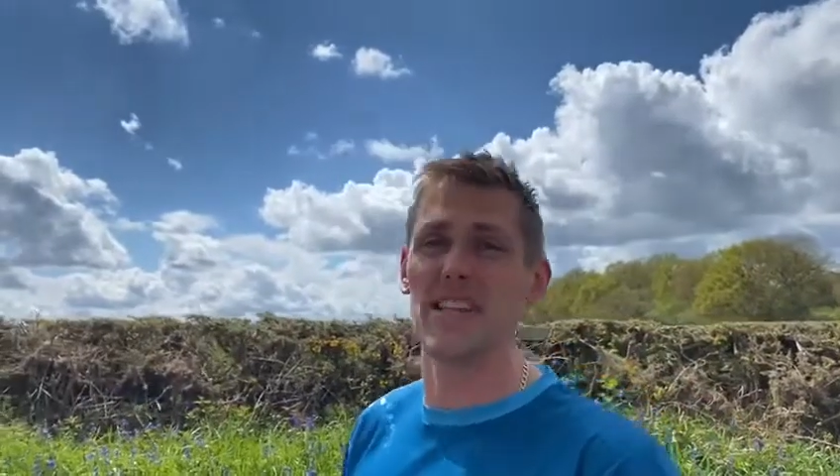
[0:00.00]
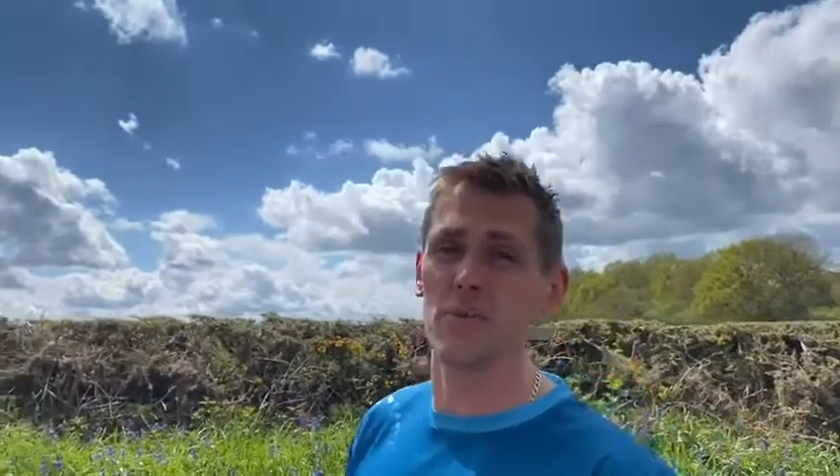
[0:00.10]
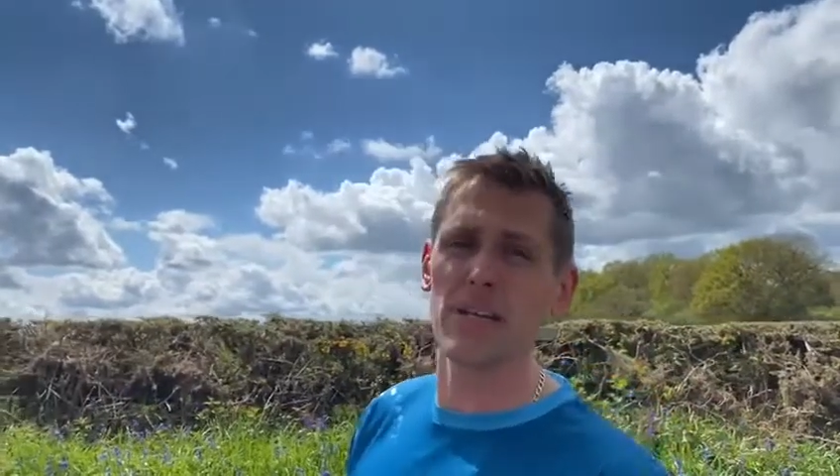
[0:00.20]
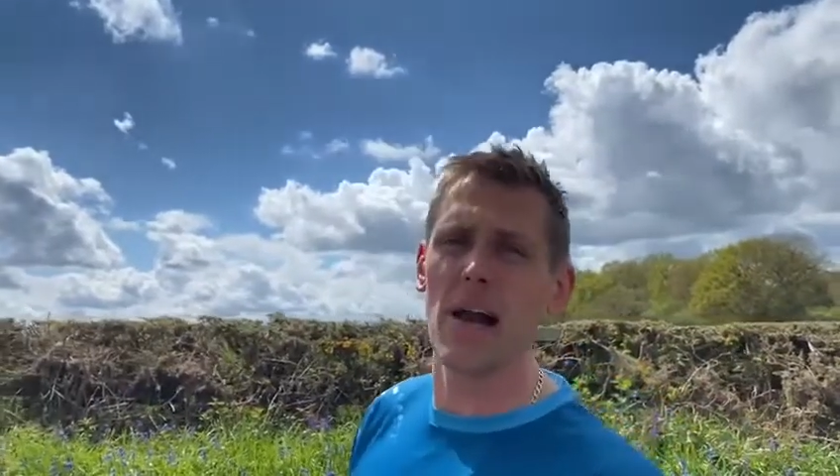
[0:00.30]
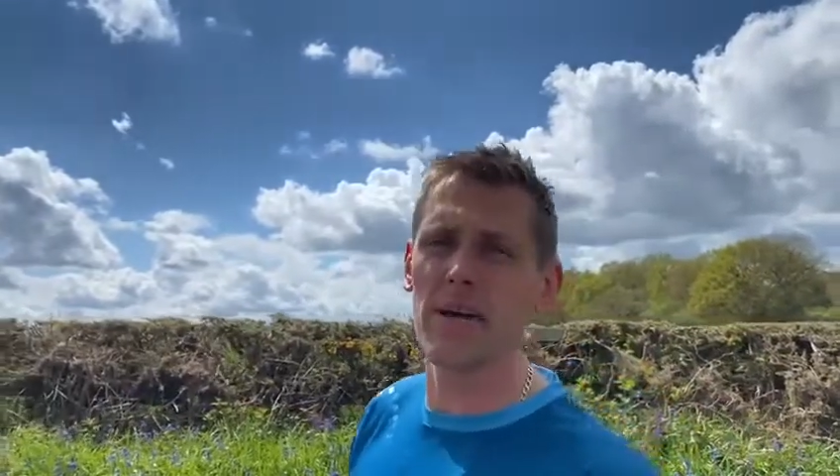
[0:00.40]
that
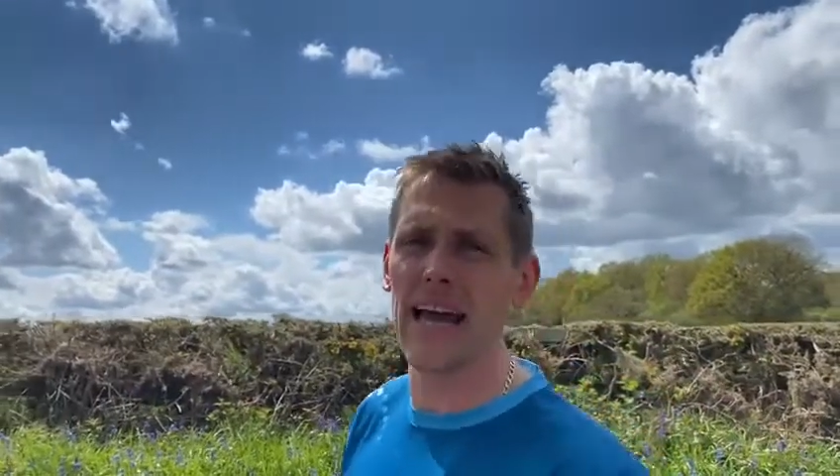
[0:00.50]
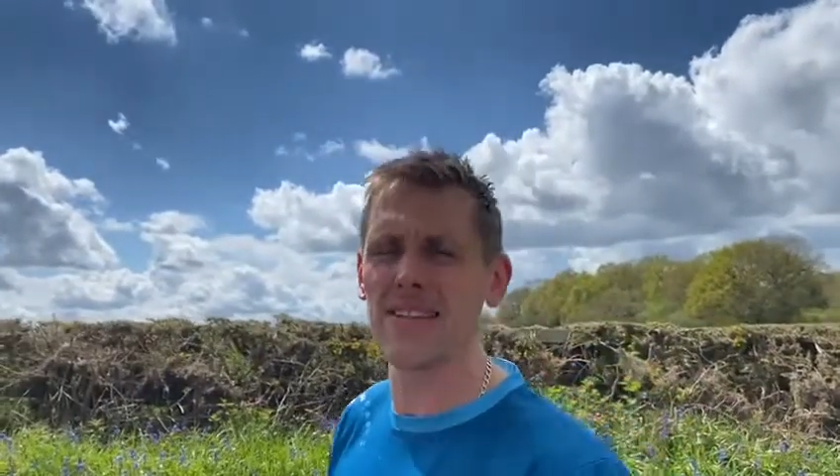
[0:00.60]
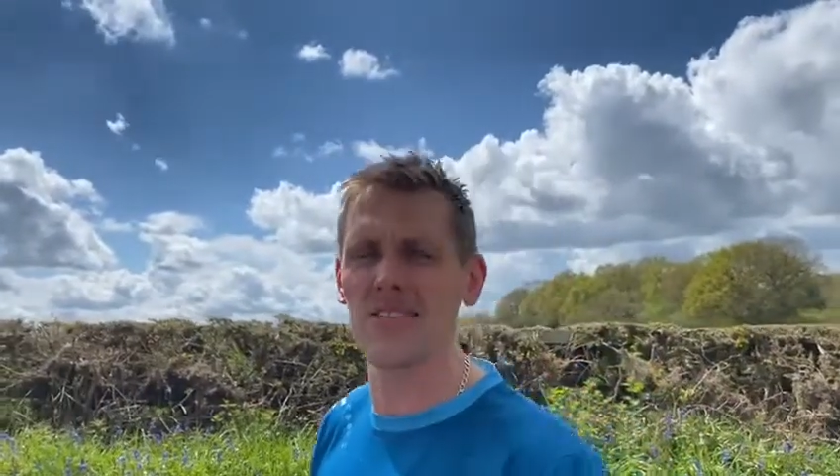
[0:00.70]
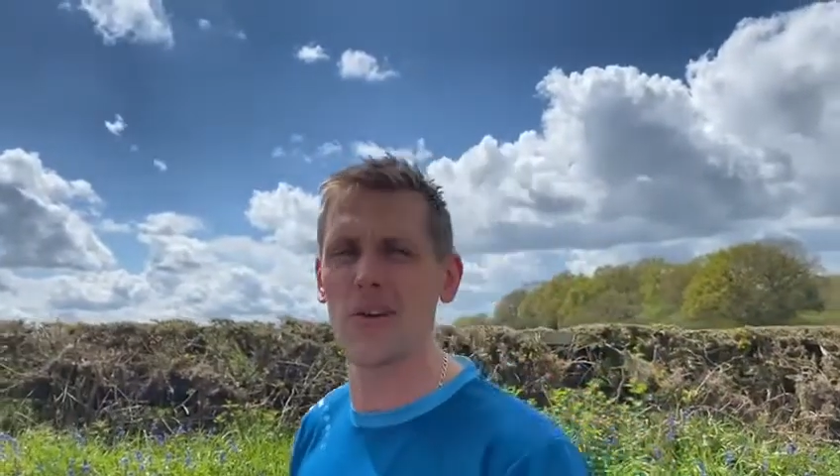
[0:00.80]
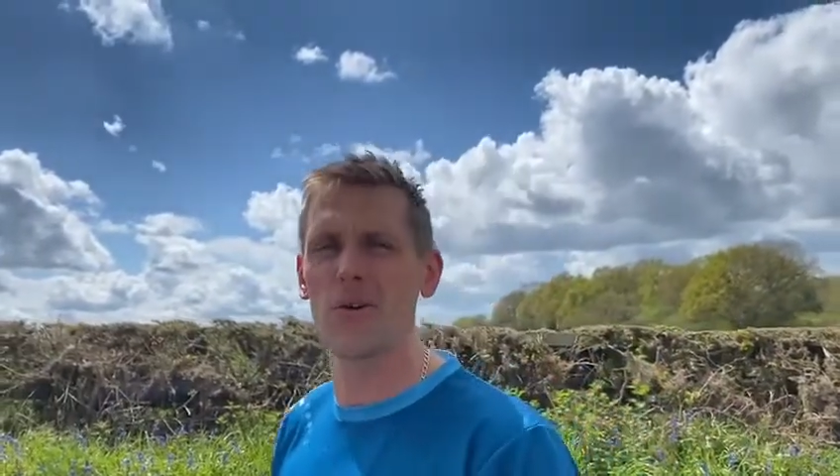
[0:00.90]
we don't get
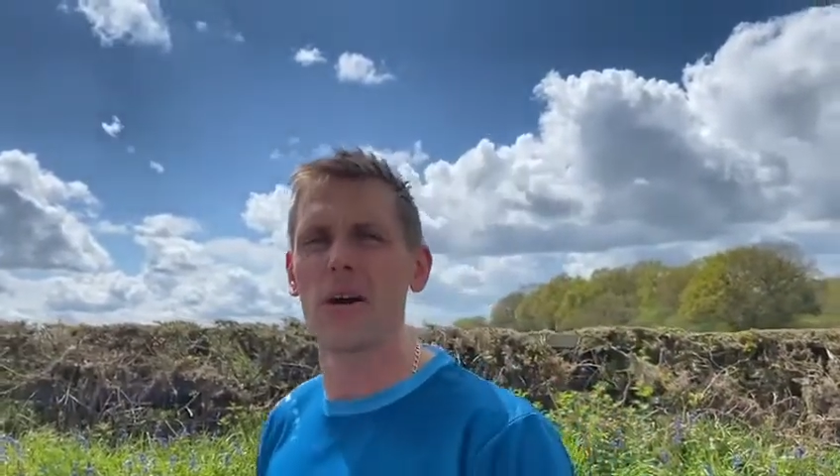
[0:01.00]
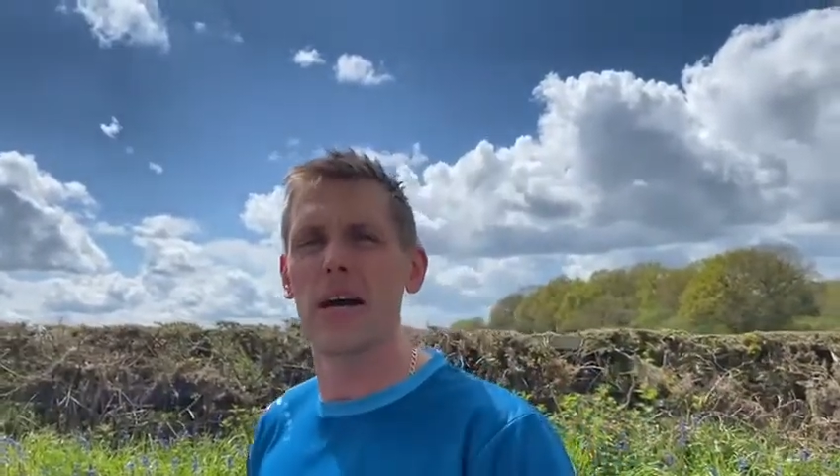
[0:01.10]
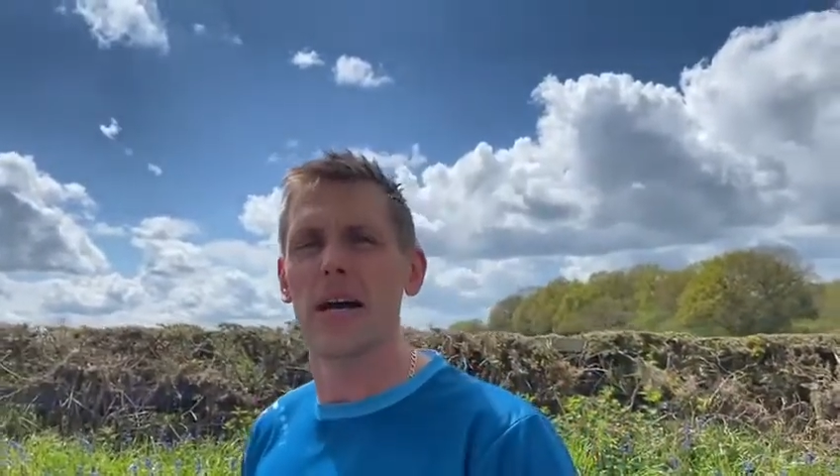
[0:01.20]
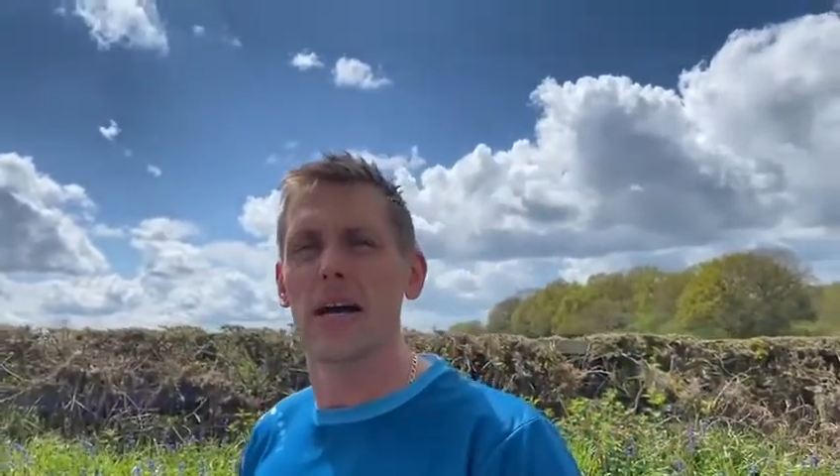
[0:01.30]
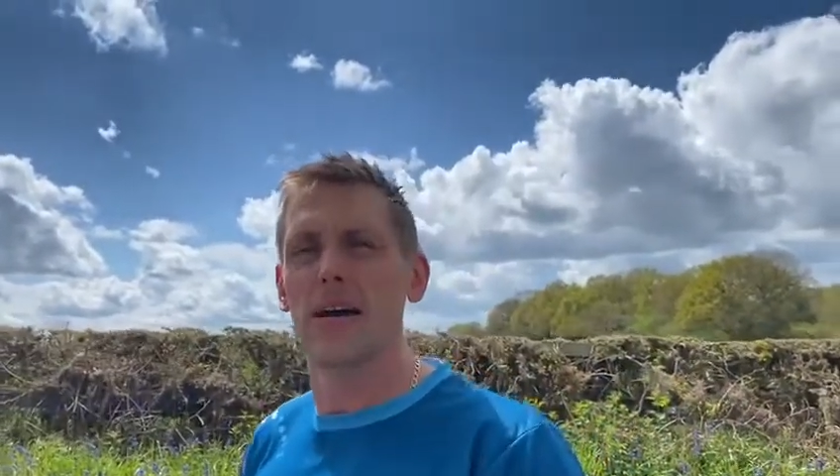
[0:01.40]
into.
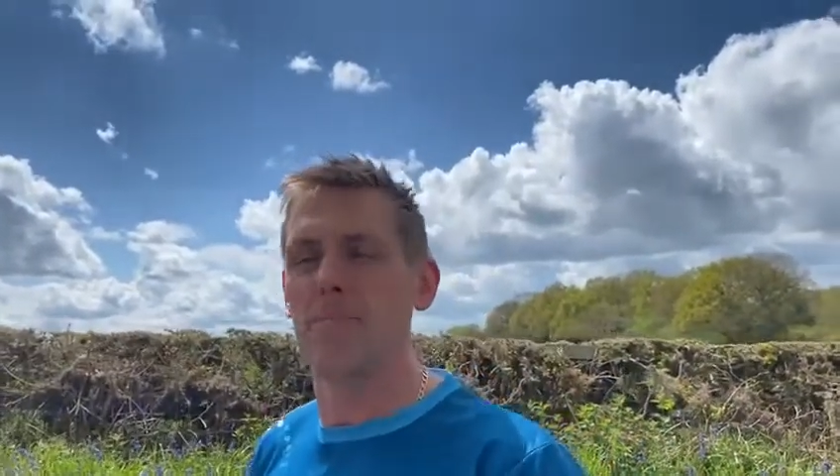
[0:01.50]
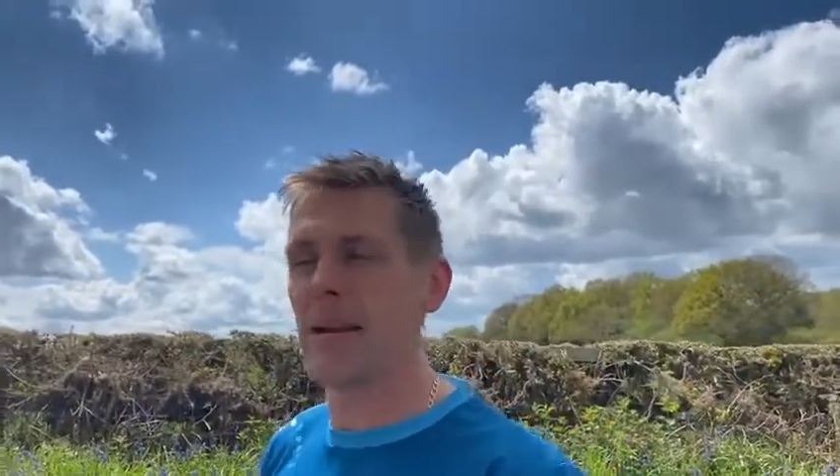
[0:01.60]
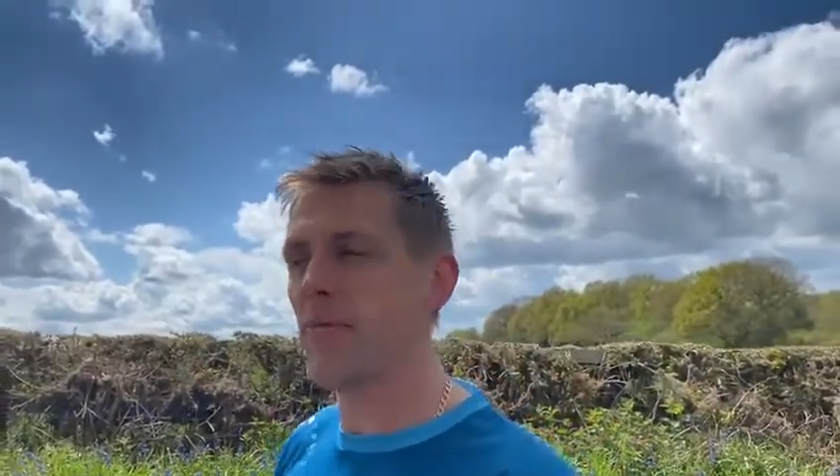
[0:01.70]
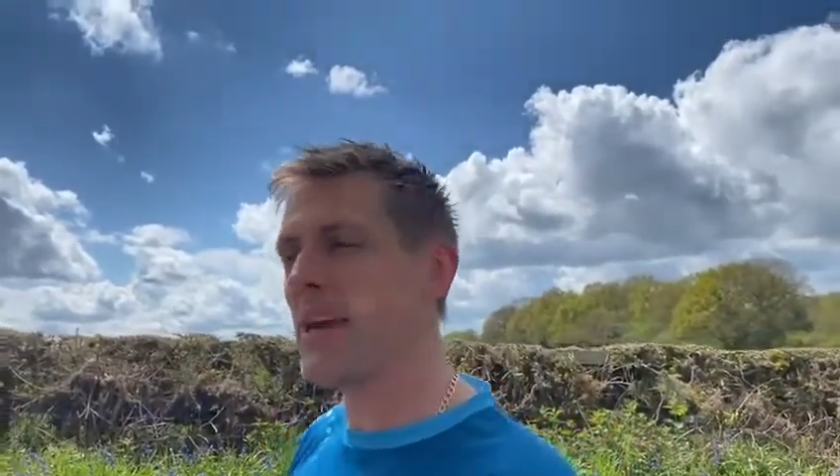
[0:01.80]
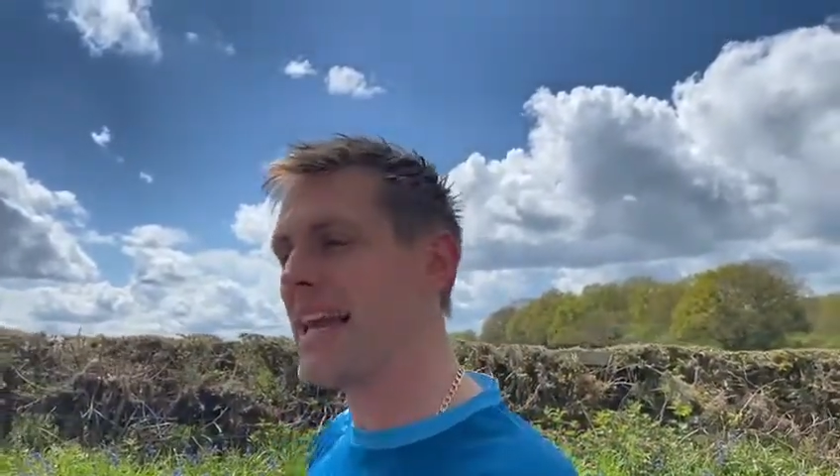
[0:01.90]
But
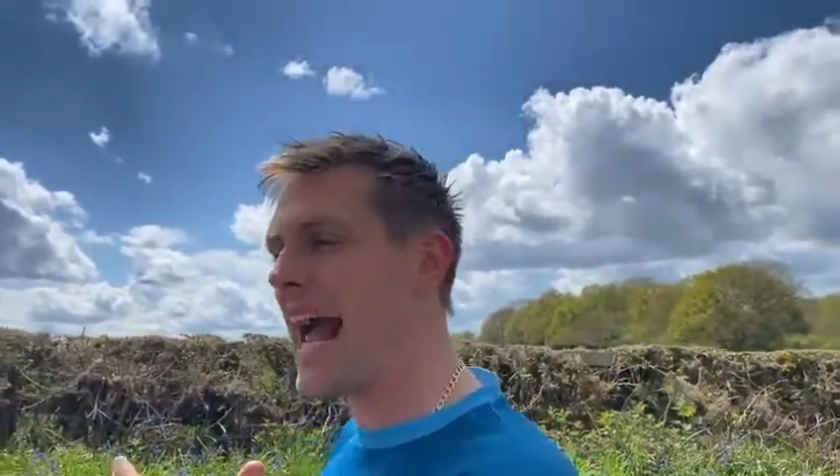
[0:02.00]
if we can